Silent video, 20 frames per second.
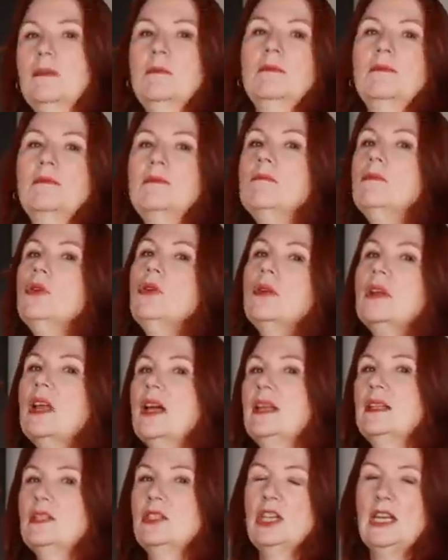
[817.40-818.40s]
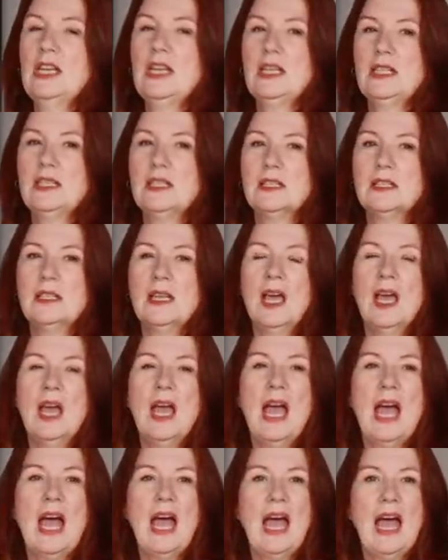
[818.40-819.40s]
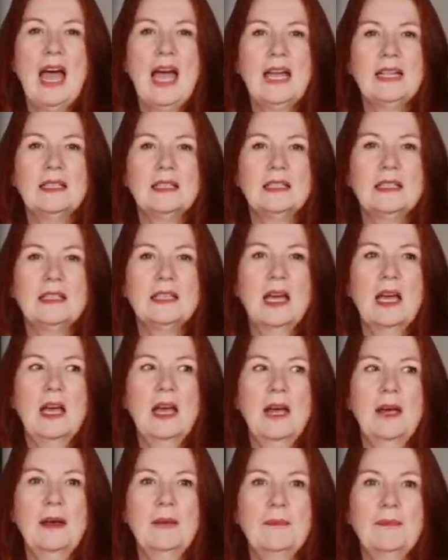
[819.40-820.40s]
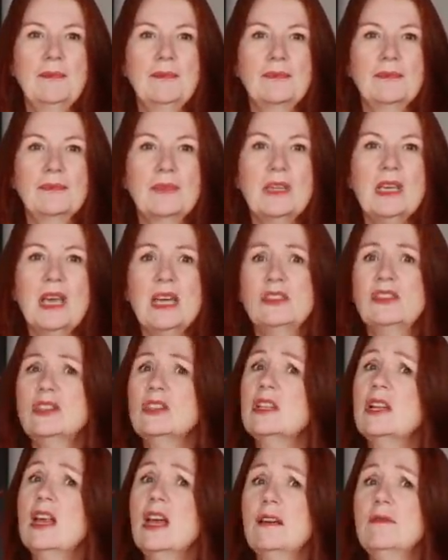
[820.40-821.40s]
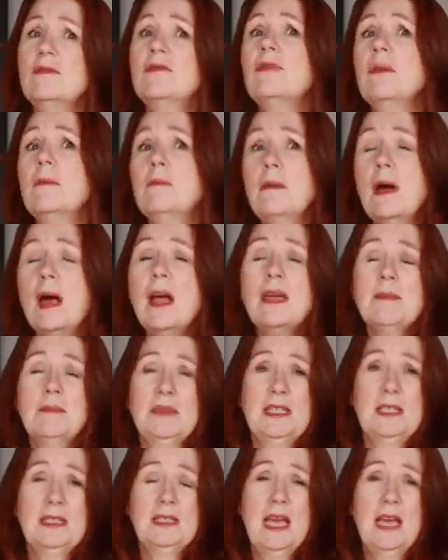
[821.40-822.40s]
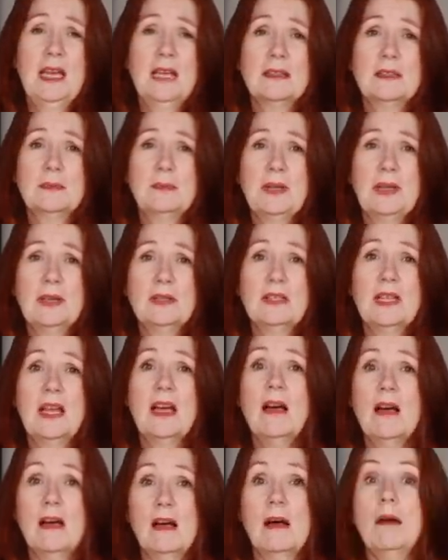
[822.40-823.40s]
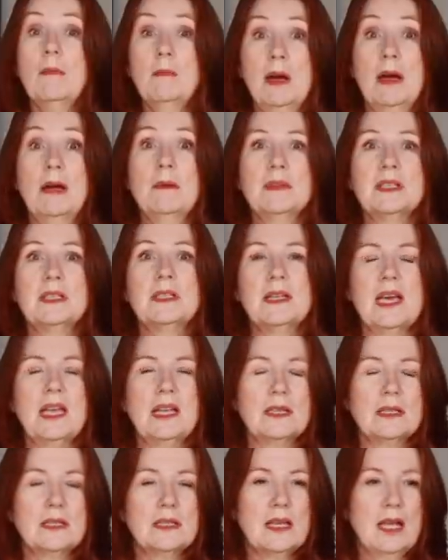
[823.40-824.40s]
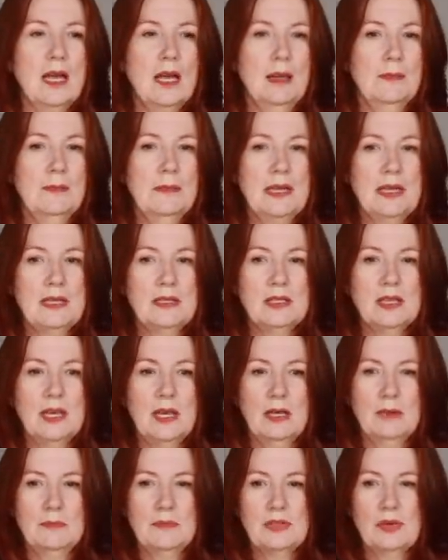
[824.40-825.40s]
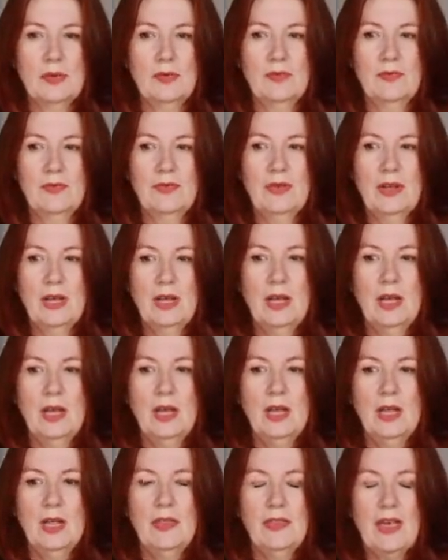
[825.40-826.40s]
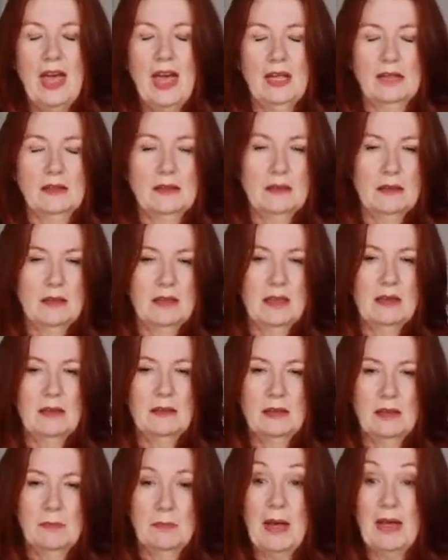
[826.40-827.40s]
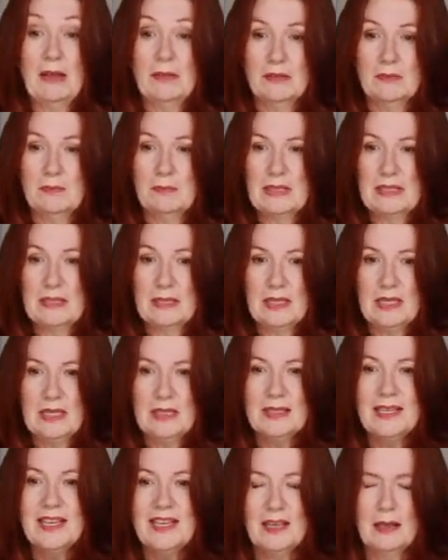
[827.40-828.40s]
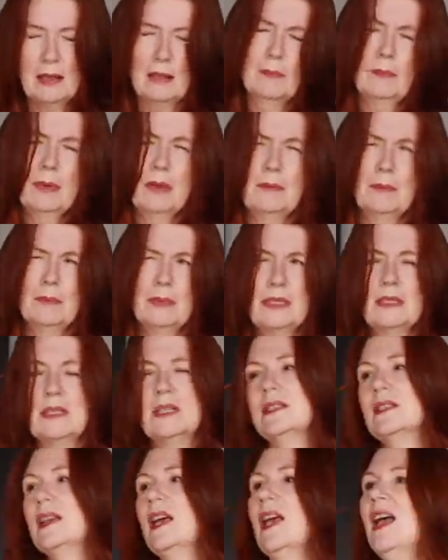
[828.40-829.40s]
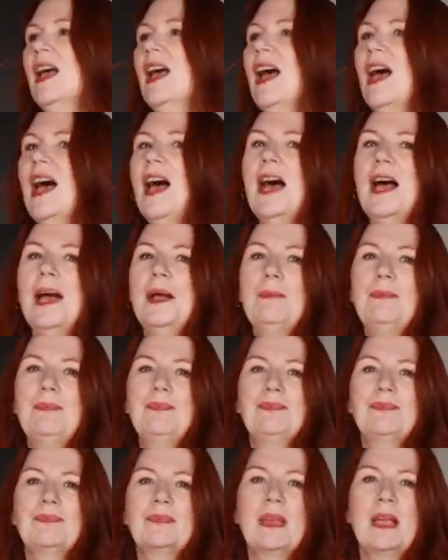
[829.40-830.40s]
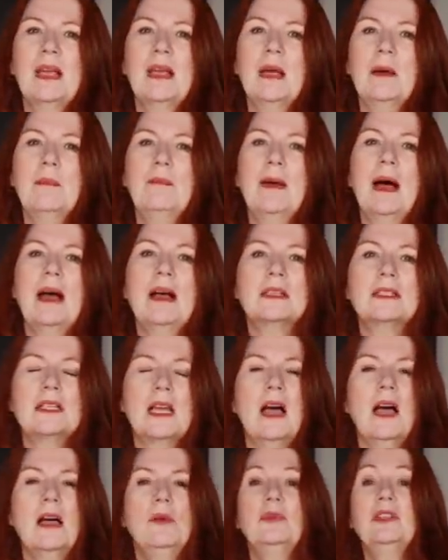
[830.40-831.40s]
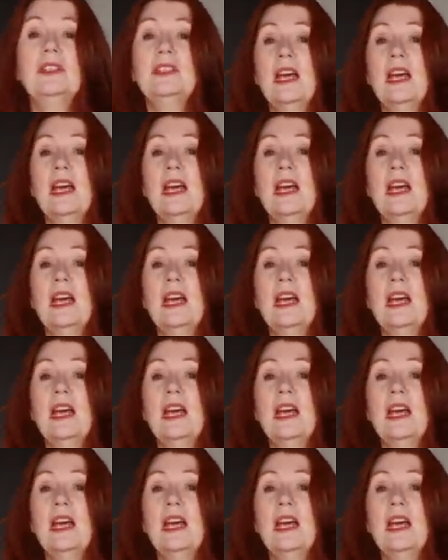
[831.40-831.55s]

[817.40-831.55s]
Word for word: them more like jeans. And um, yeah, just learn from my mistakes, because they are my mistakes um, in terms of that the, the button business, button business. Um, but I would